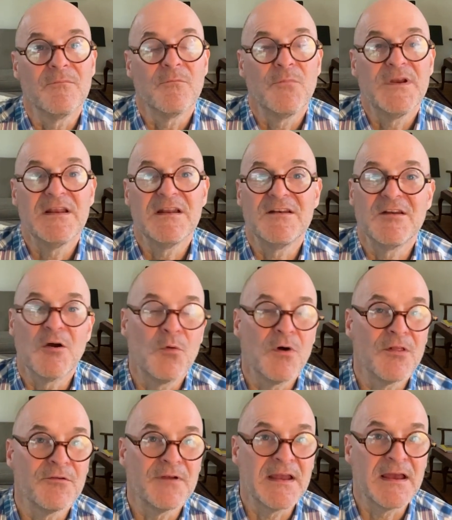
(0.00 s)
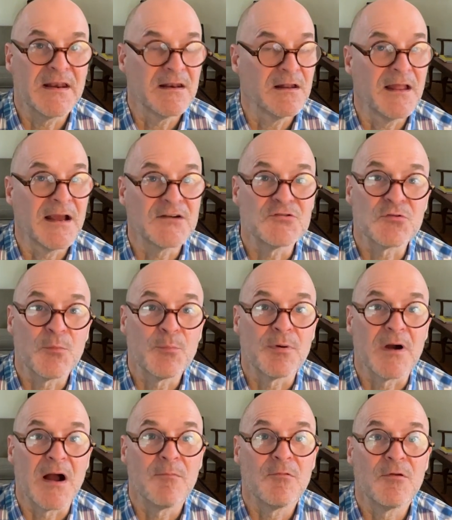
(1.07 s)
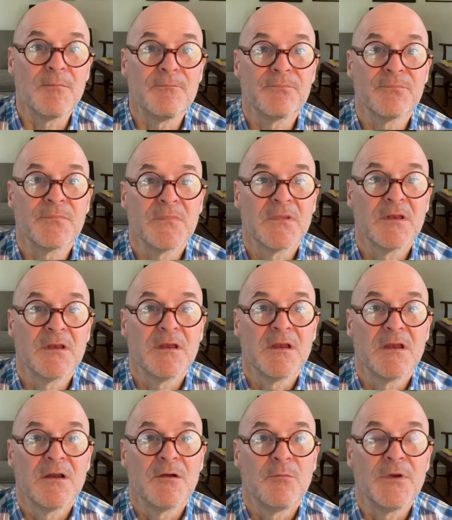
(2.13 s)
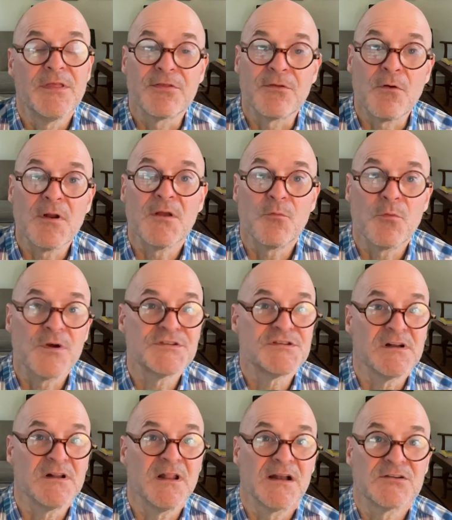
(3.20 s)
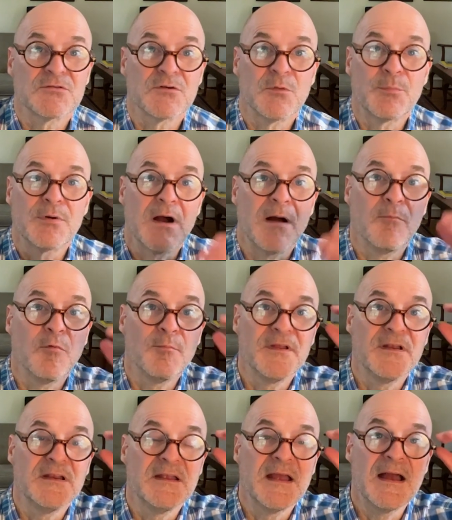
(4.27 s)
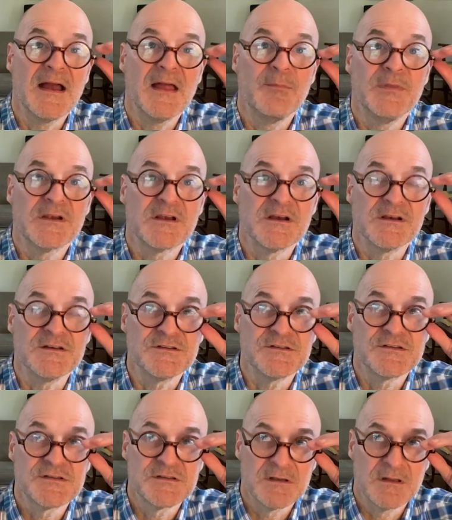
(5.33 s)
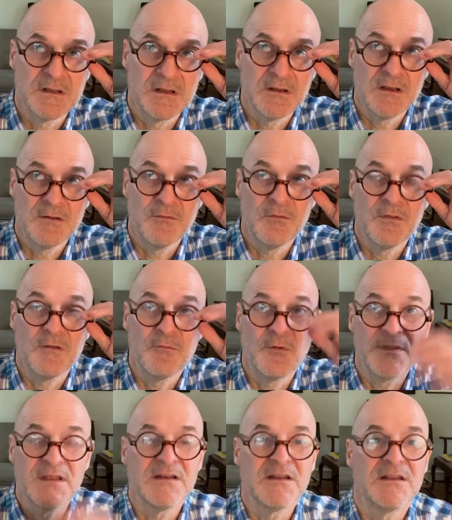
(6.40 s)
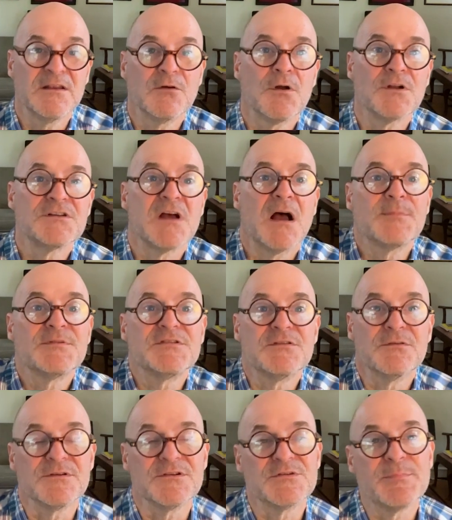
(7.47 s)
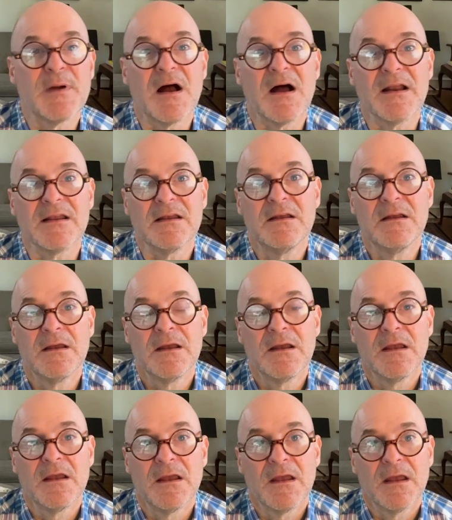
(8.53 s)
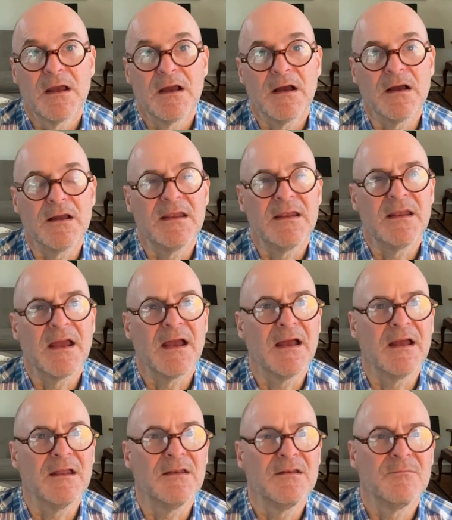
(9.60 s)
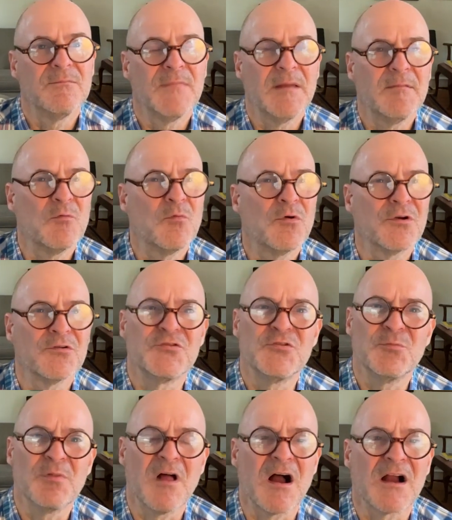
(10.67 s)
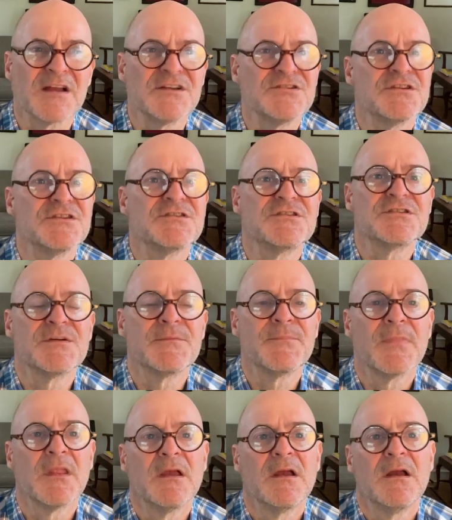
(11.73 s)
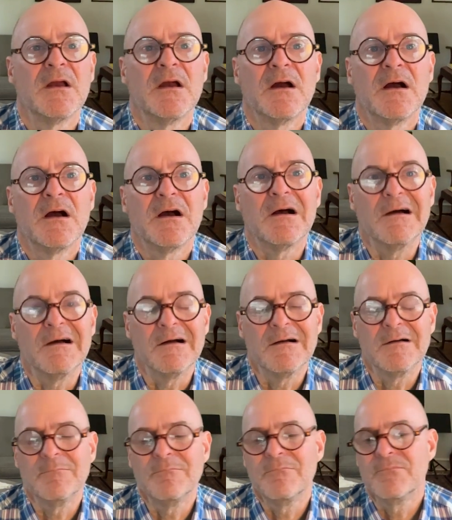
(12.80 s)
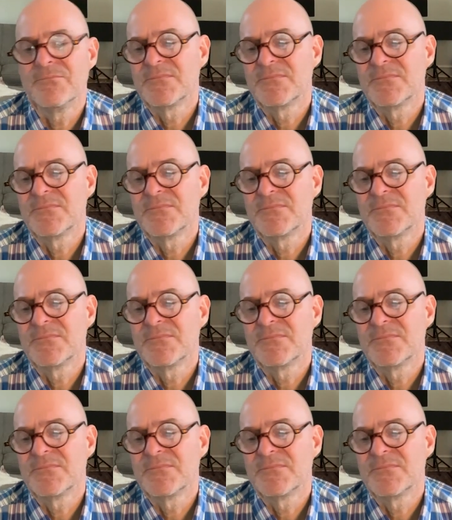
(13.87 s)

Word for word: We didn't know whether he had an electrical problem. We thought it was an electrical problem that he had because when they did the autopsy on his body, he had maybe 1 or 2 blockages. Okay.